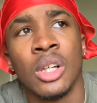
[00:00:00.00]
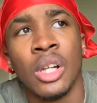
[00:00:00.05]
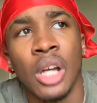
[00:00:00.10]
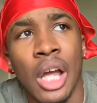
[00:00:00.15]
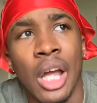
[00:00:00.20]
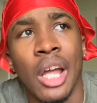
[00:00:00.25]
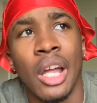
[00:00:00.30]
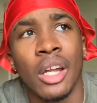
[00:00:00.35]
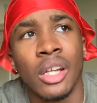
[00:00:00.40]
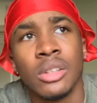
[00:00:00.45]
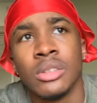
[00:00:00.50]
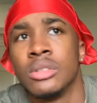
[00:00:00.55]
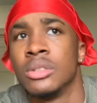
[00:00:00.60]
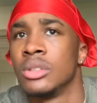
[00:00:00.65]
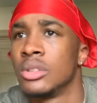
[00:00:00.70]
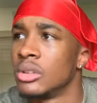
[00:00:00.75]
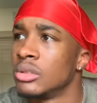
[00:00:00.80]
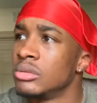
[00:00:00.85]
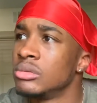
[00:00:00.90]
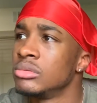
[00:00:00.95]
right, you
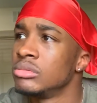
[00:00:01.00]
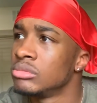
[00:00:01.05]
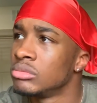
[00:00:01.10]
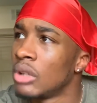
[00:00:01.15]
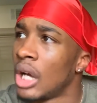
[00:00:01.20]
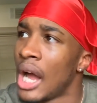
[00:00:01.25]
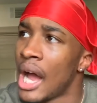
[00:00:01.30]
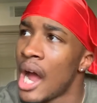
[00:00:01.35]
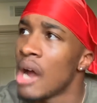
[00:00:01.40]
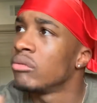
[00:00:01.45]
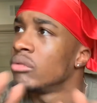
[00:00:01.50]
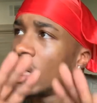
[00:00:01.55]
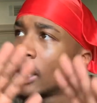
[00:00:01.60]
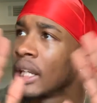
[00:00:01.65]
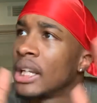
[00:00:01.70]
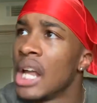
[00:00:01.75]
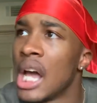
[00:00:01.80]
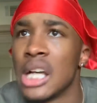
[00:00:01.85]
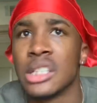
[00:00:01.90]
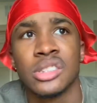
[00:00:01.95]
know, I
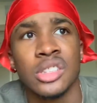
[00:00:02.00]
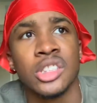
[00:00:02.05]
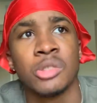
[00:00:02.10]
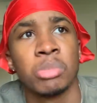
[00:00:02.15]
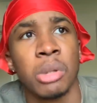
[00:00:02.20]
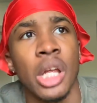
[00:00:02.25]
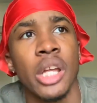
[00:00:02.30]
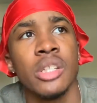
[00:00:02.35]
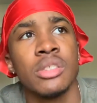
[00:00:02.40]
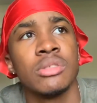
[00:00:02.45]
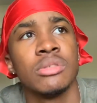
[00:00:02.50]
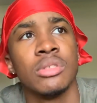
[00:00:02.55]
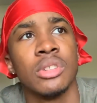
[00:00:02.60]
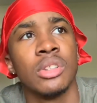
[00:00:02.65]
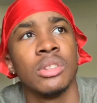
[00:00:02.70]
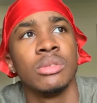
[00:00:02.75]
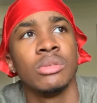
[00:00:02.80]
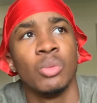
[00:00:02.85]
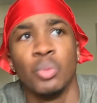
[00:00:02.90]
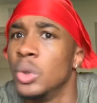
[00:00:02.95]
recognize this place. You
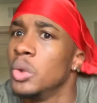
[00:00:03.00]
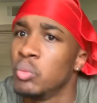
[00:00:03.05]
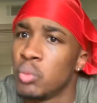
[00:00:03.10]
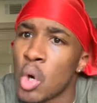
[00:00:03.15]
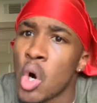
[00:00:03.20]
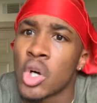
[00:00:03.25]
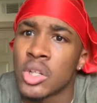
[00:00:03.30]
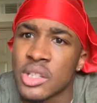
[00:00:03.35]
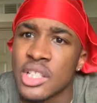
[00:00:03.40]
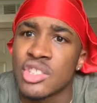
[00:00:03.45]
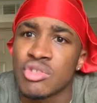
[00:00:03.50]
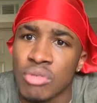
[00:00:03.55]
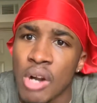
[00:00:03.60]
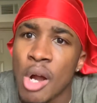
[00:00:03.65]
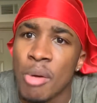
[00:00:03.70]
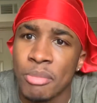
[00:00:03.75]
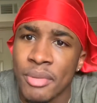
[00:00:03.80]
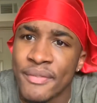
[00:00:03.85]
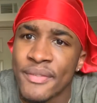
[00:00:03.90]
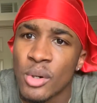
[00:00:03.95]
know, we walked this
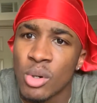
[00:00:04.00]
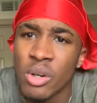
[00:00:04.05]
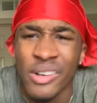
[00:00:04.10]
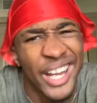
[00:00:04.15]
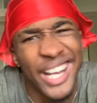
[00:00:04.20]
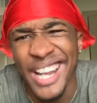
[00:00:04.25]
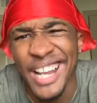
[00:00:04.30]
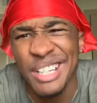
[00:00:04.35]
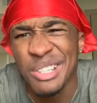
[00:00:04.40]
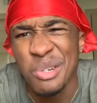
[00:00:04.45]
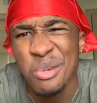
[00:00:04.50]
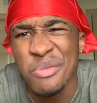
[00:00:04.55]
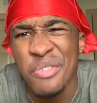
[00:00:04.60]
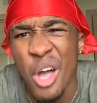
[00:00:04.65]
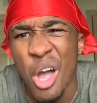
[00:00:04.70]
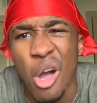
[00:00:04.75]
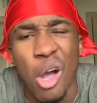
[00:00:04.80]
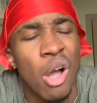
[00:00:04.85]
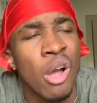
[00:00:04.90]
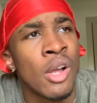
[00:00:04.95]
route before. It ain't too
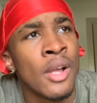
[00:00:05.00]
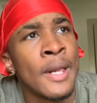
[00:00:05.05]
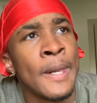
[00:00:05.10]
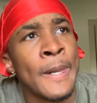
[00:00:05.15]
far.